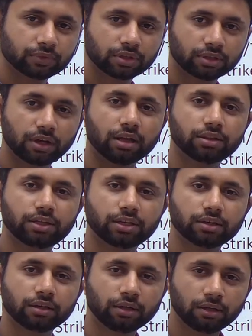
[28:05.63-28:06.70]

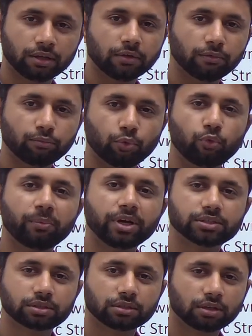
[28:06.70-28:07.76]
Gandhian
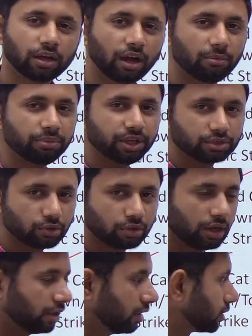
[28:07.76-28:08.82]
movements are based on
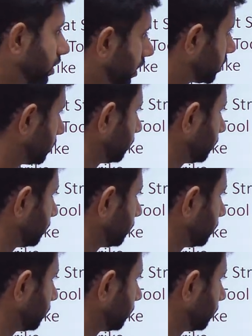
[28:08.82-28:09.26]
hunger strikes.